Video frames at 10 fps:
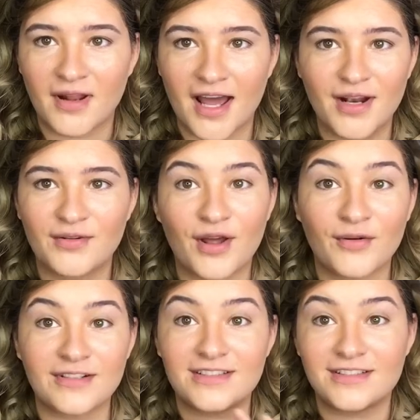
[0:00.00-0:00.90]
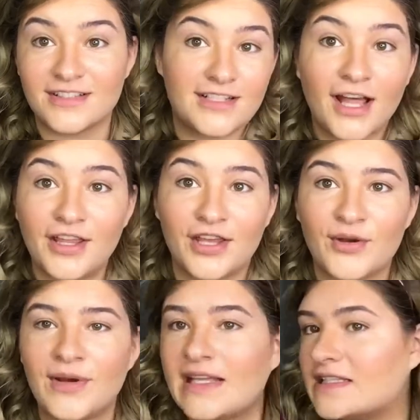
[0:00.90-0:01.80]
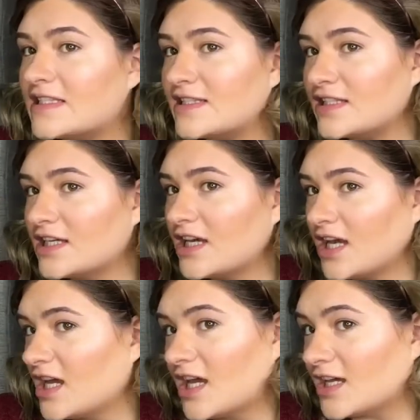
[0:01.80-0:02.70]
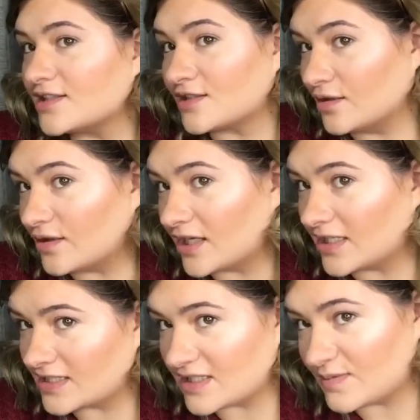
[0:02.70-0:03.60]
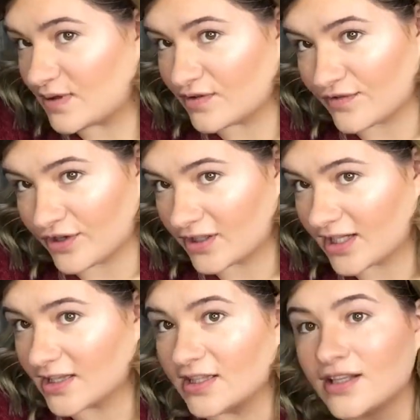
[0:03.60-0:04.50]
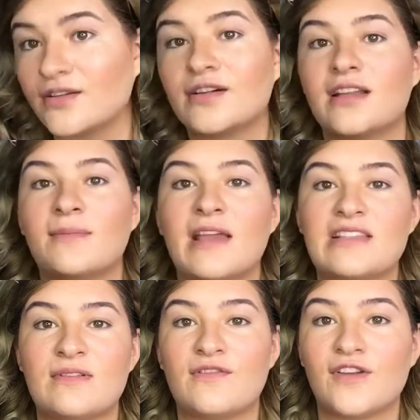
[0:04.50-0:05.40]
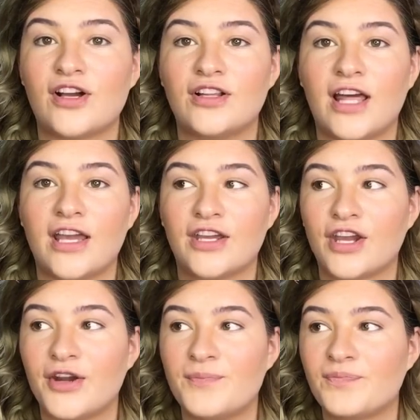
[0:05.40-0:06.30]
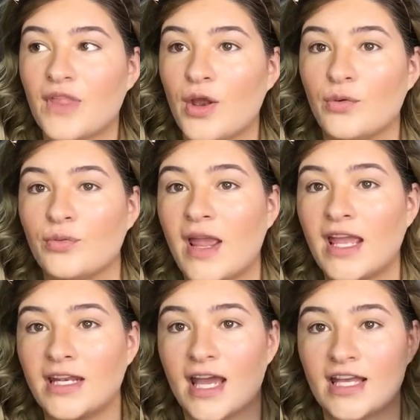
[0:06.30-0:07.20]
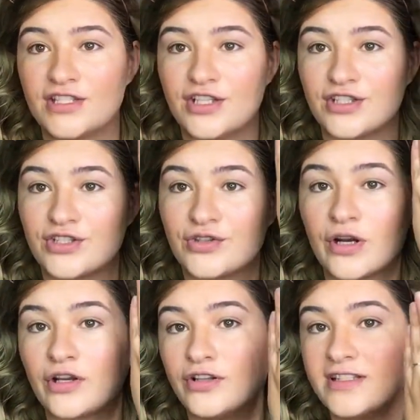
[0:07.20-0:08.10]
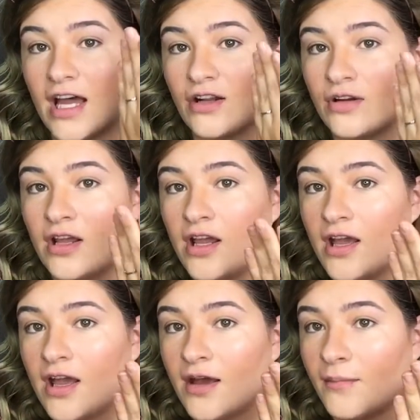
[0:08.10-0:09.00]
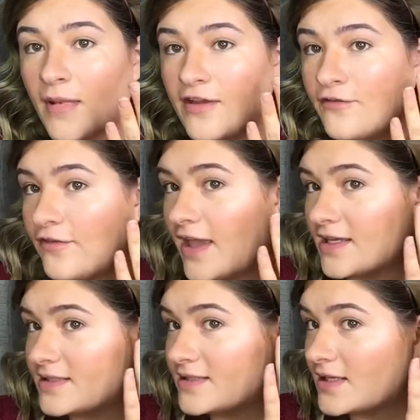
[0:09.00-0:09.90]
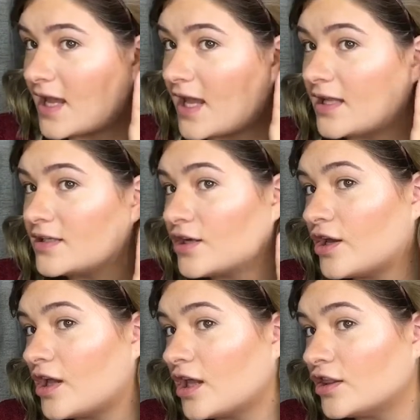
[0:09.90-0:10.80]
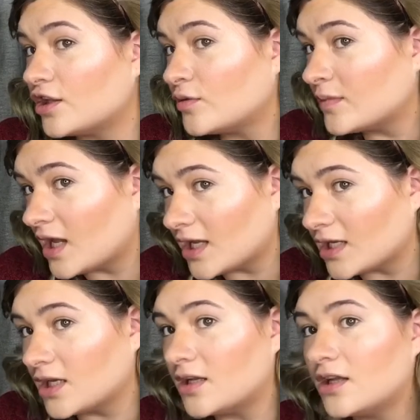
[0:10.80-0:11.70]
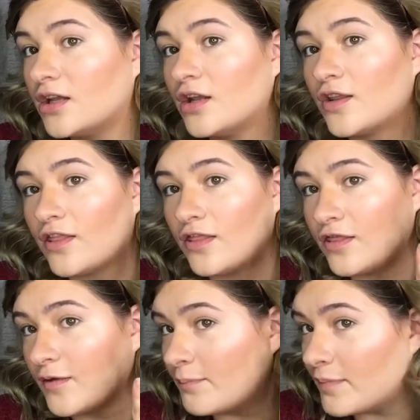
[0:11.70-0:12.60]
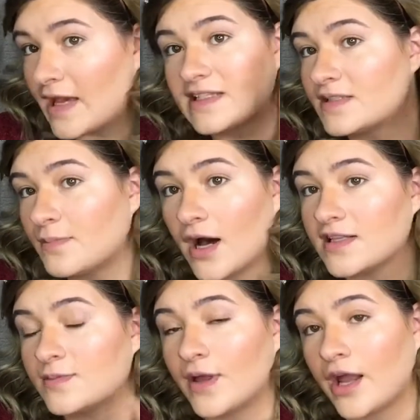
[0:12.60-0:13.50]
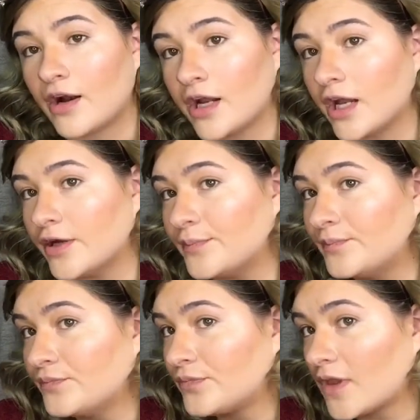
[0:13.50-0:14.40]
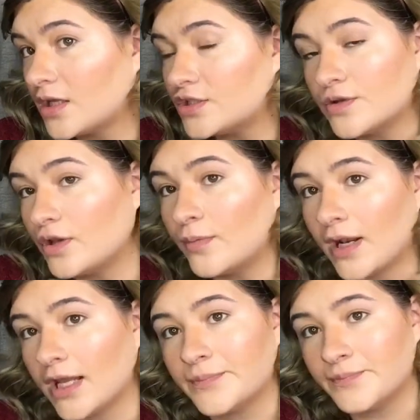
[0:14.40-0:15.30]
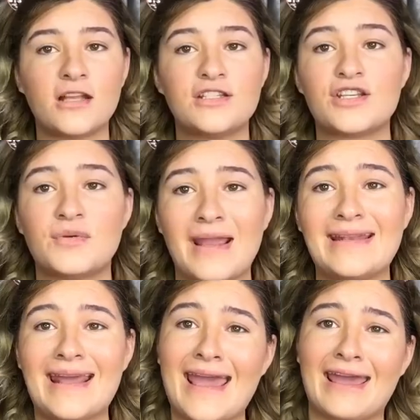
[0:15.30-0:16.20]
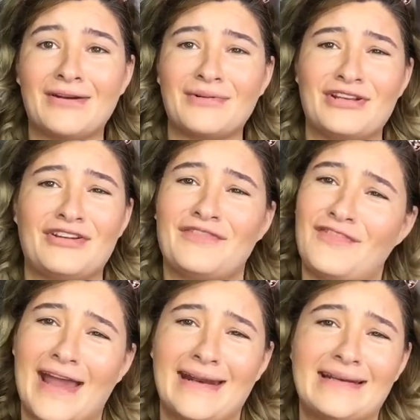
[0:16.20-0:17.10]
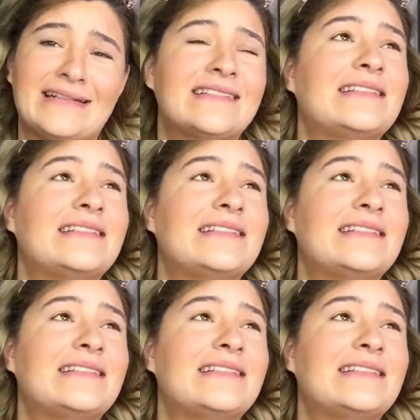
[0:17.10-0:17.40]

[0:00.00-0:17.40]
I don't know what to tell you. It's glorious. It's beautiful. It literally makes me feel like rain has just trickled down my face and illuminated the best possible area to illuminate. It's a great day when you can find